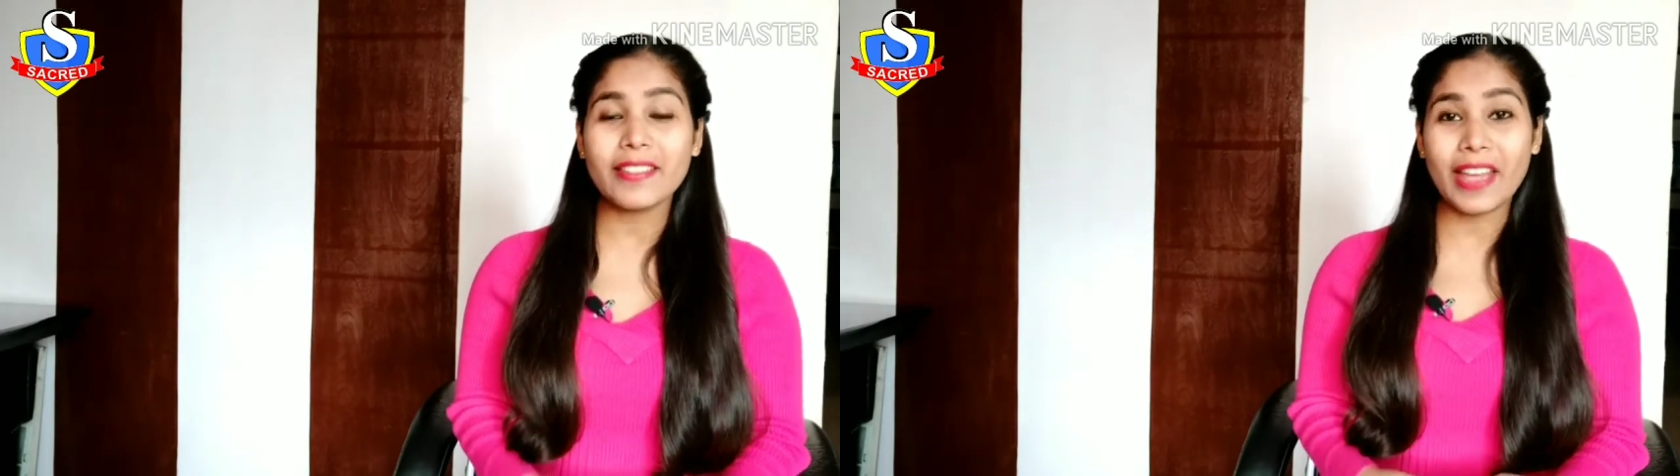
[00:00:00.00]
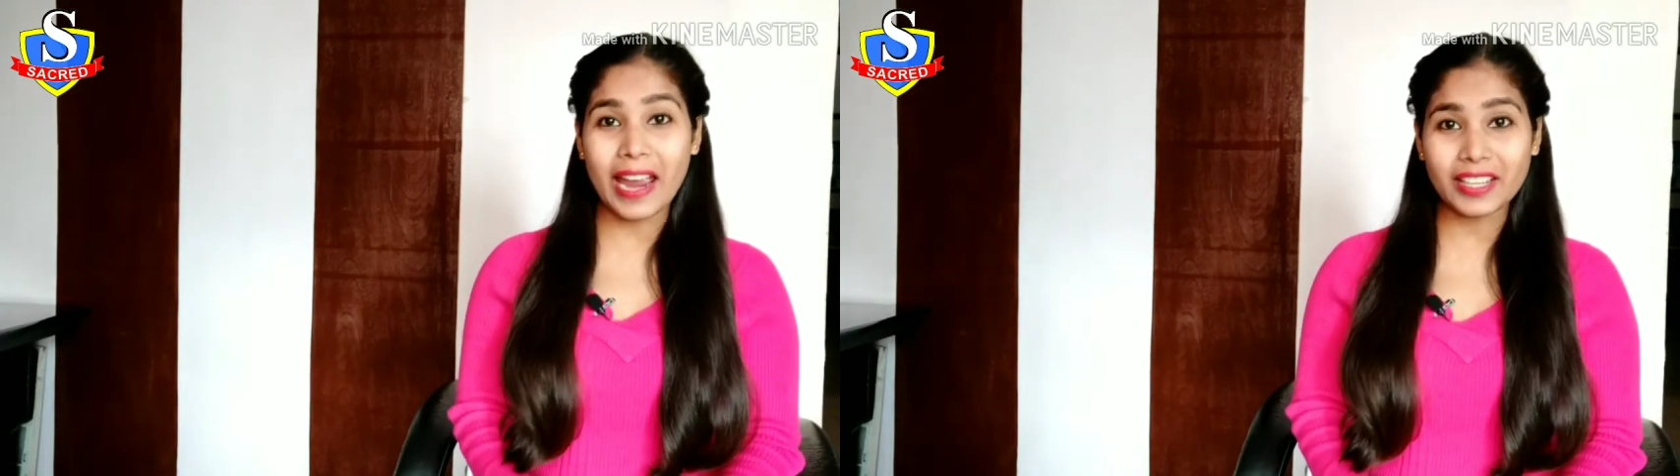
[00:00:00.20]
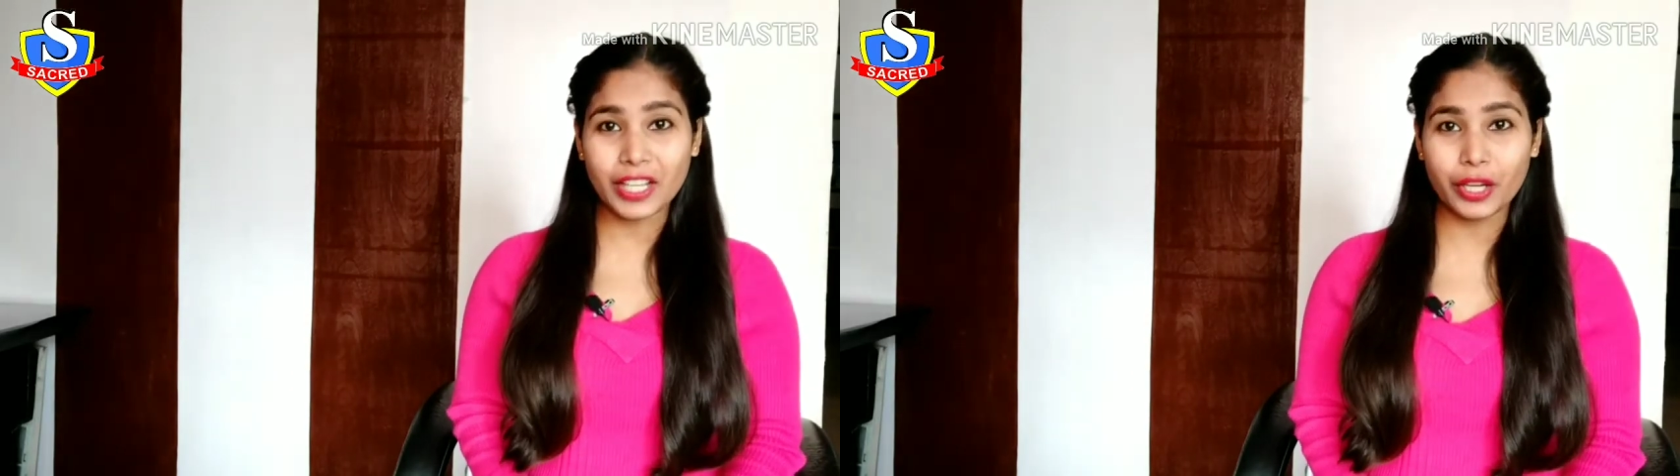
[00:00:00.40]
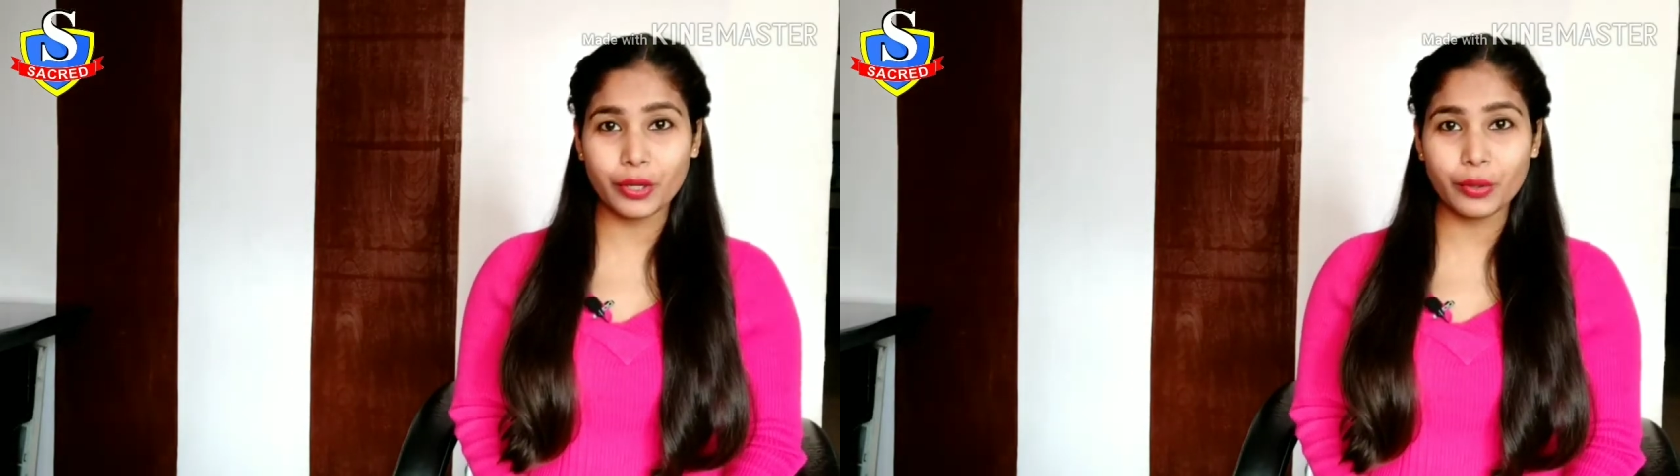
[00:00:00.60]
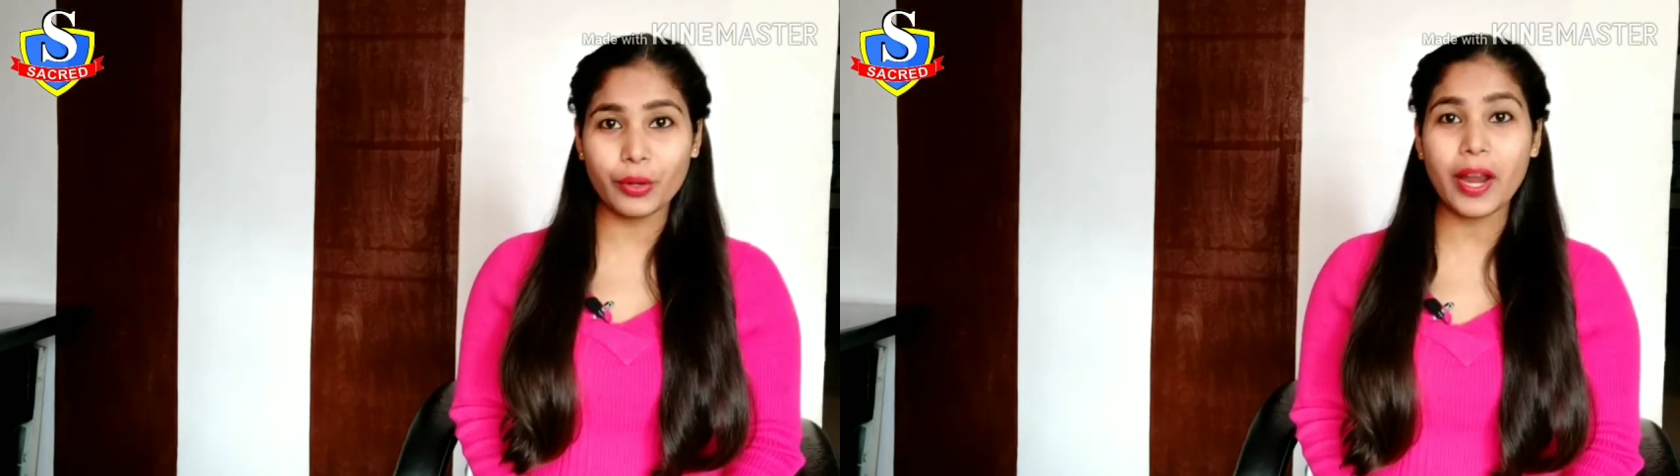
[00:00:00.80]
thank
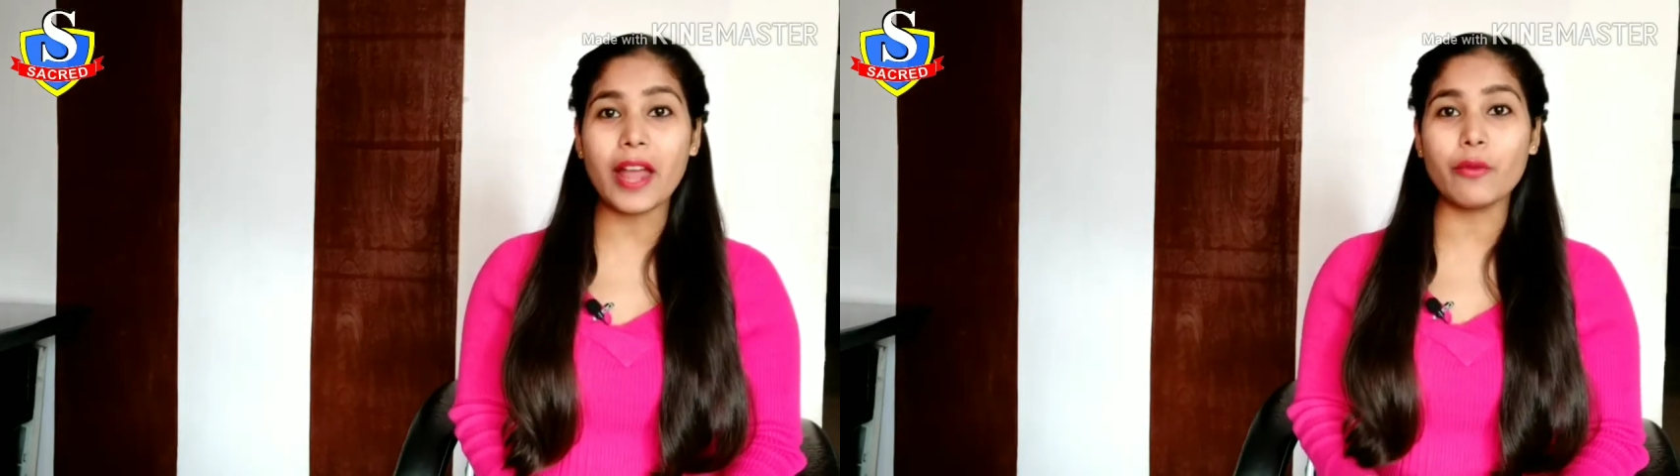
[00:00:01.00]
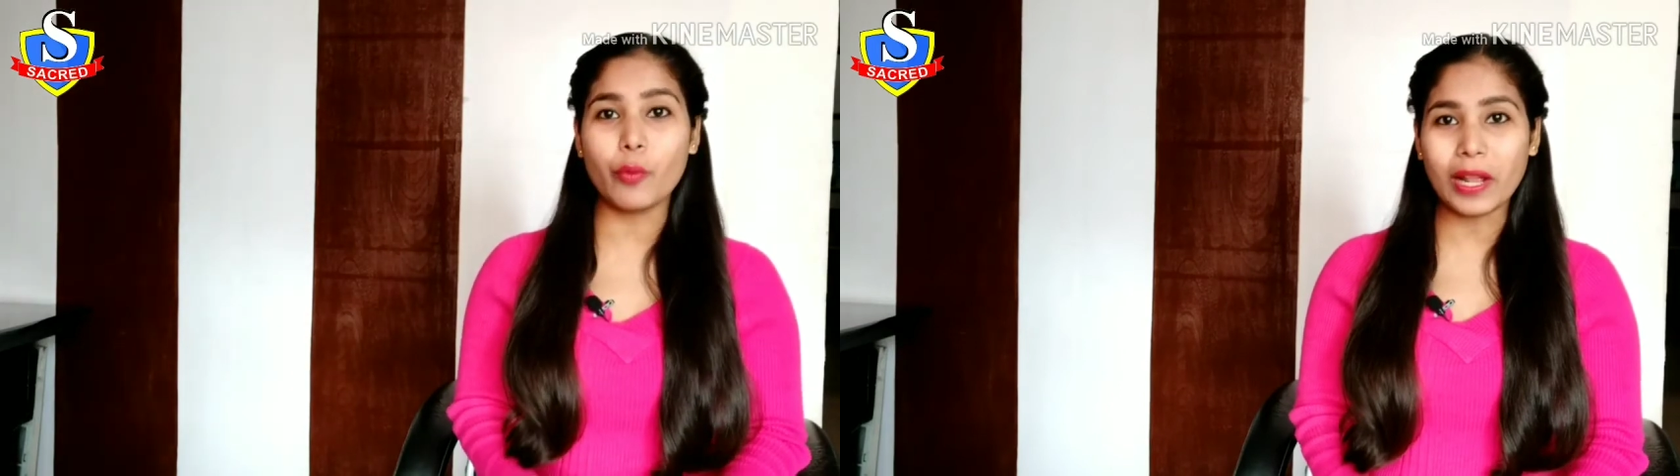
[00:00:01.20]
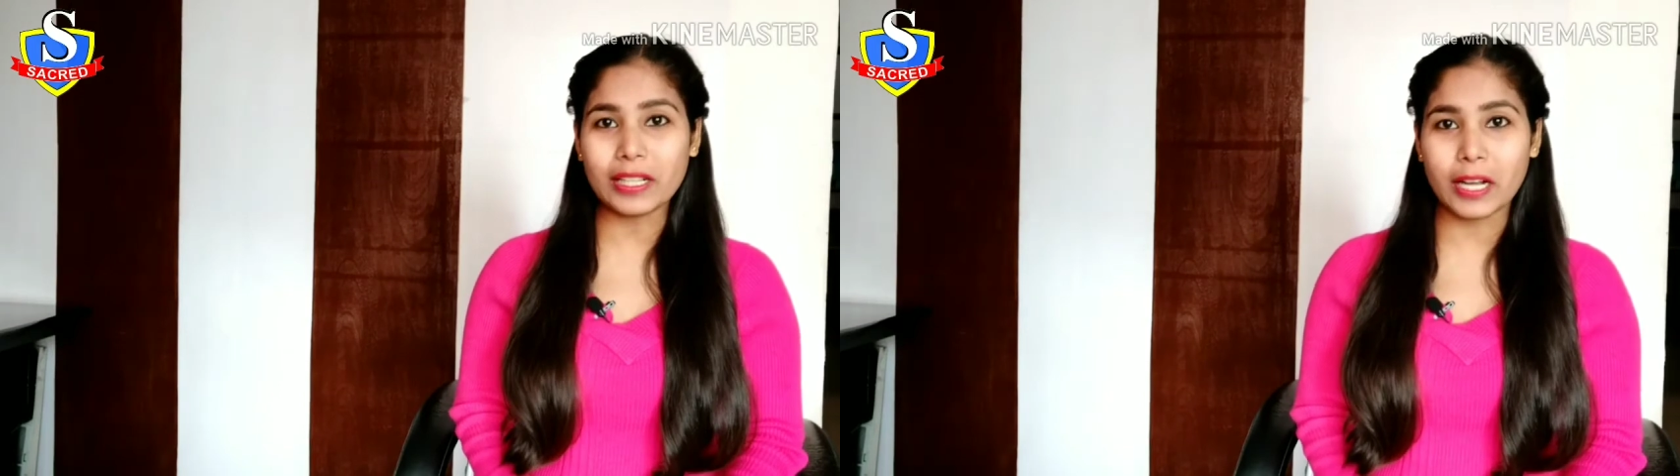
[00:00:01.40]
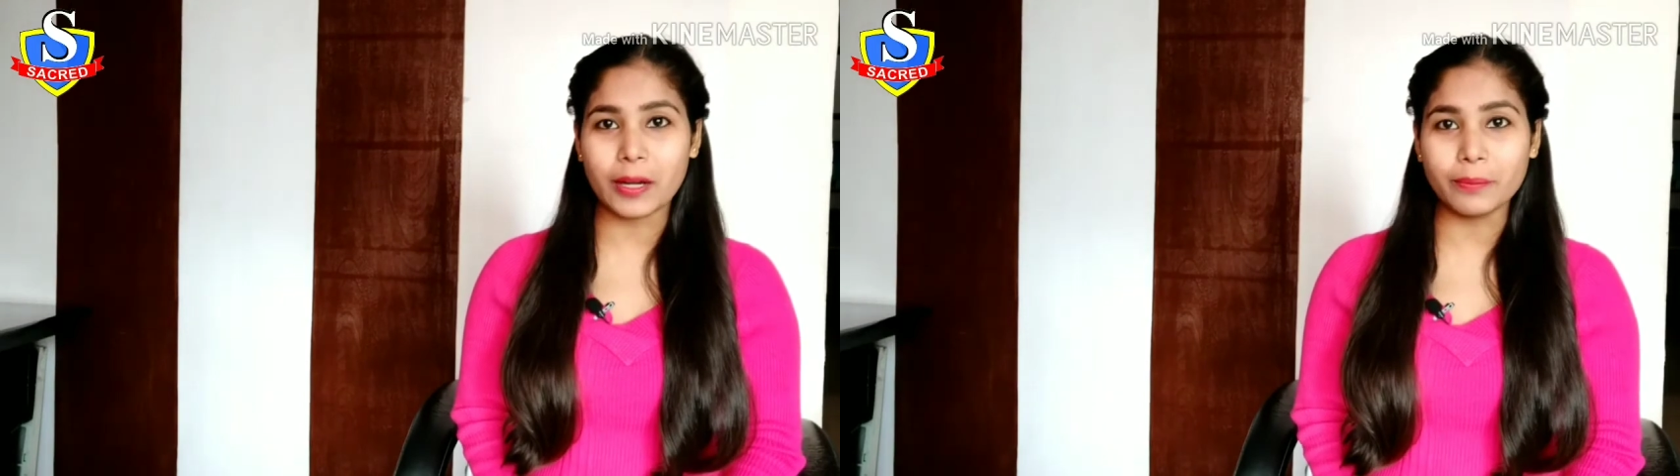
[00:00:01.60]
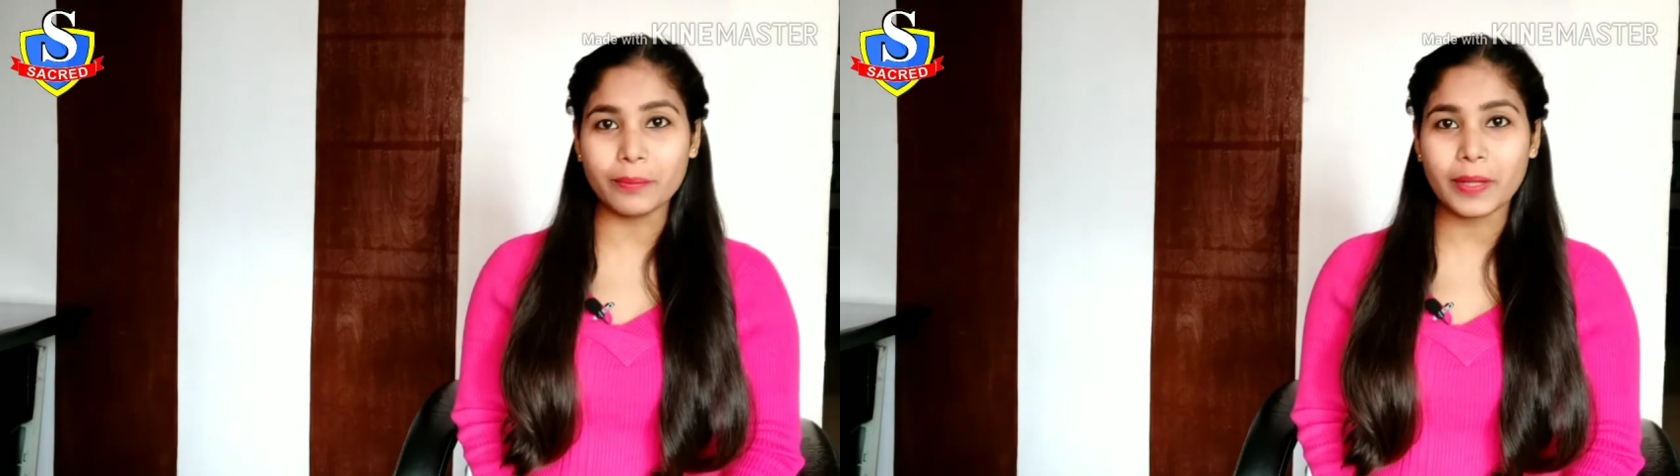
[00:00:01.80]
you, and welcome,